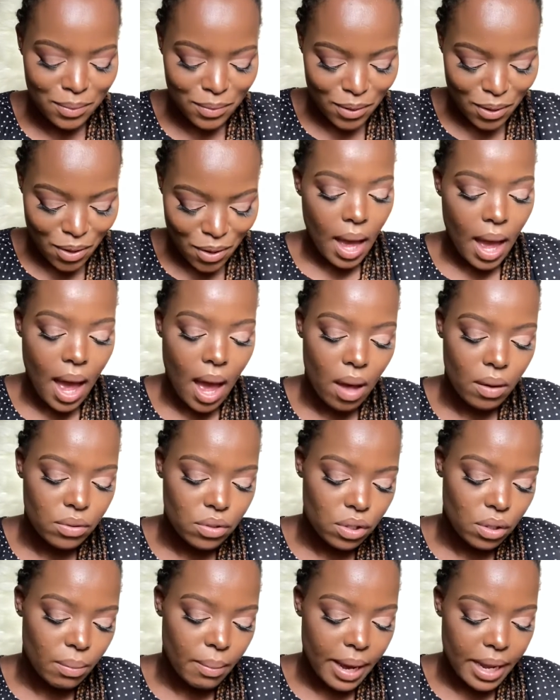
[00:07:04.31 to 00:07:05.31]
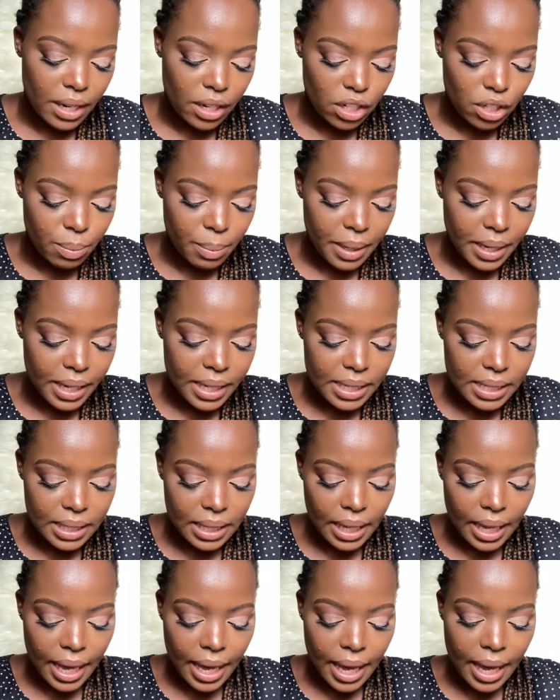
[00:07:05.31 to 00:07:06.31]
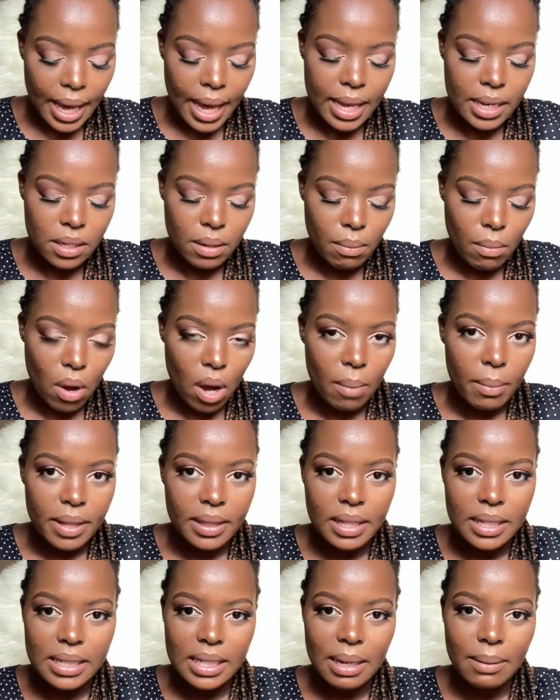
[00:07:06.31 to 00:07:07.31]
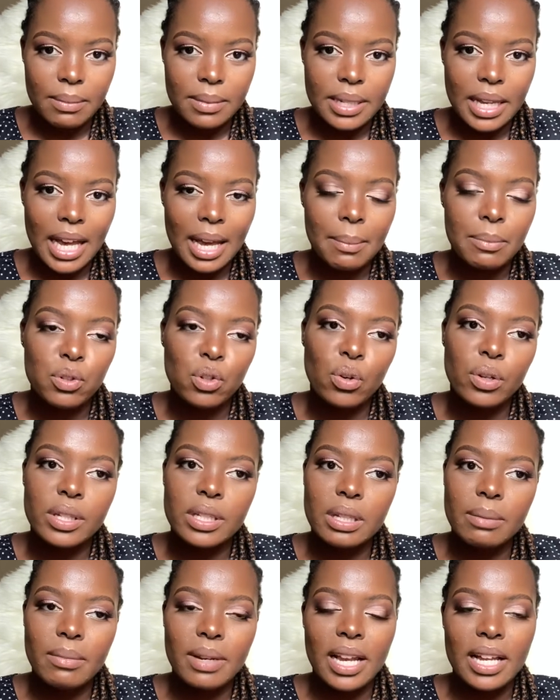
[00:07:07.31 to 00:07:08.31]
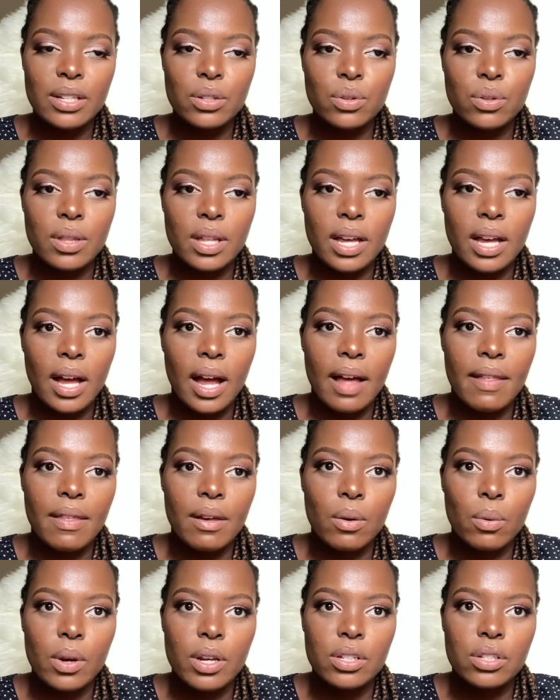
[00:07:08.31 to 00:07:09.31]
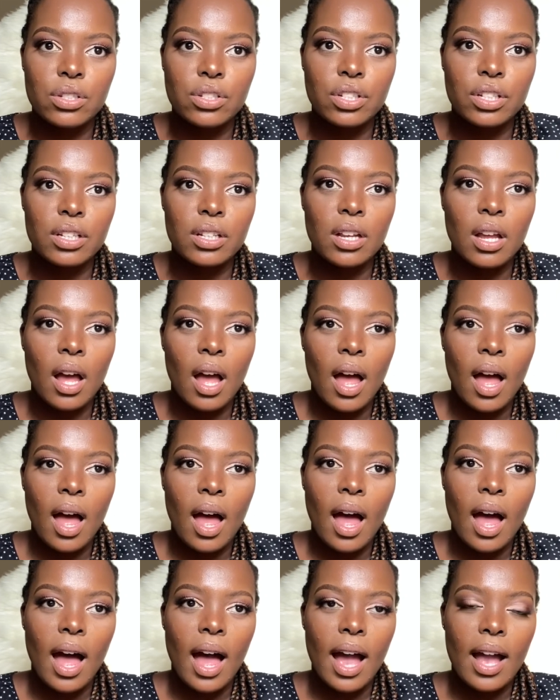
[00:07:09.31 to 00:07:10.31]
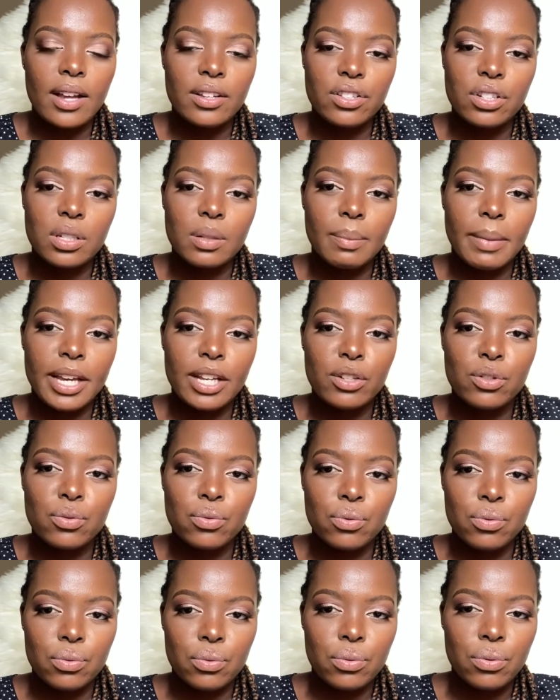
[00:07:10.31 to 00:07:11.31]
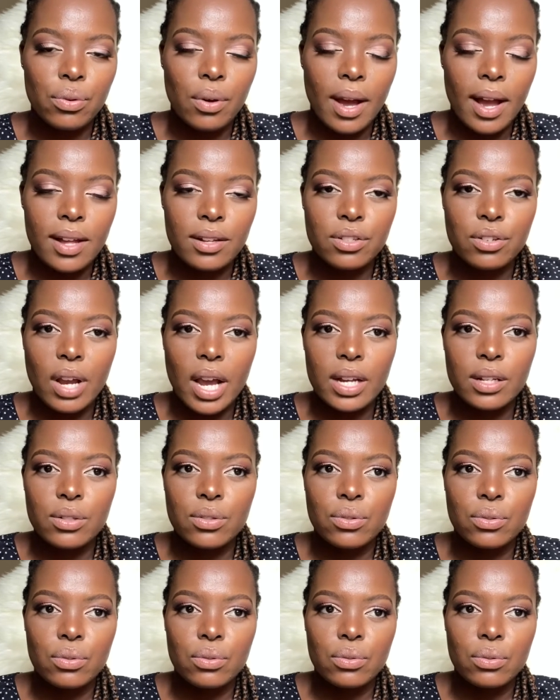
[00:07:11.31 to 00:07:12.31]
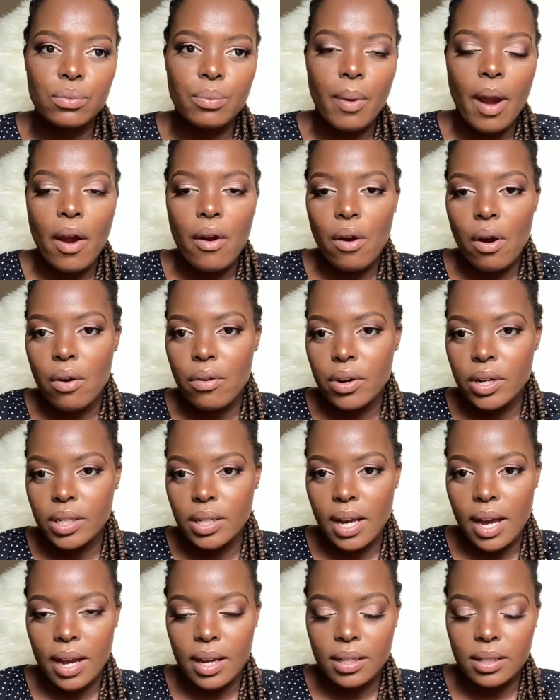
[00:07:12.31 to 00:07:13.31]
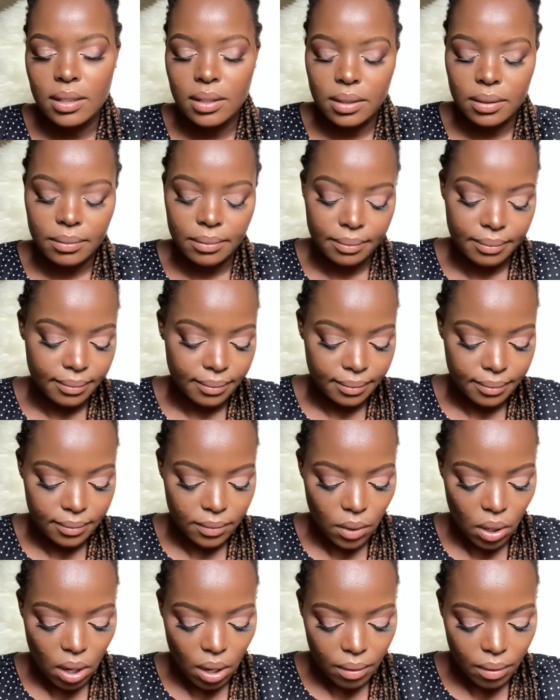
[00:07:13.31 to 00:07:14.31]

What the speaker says: Yeah. How do you manage being a CA and a mom at the same time? So it's similar to the other question. I just make do. I try to prioritize. Yeah.